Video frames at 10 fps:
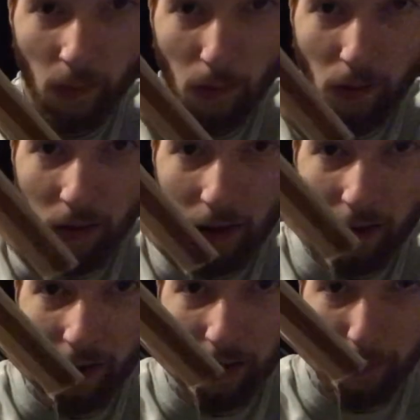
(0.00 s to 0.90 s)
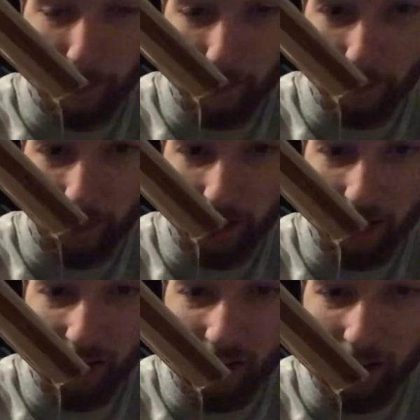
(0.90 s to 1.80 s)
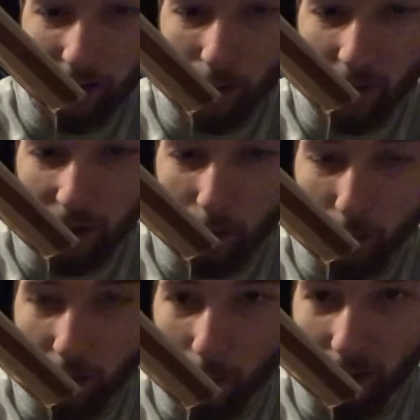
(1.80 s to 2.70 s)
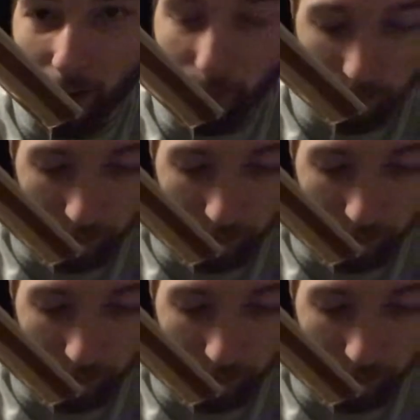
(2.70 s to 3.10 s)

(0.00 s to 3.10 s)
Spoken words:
It's got like a yellow hue to it.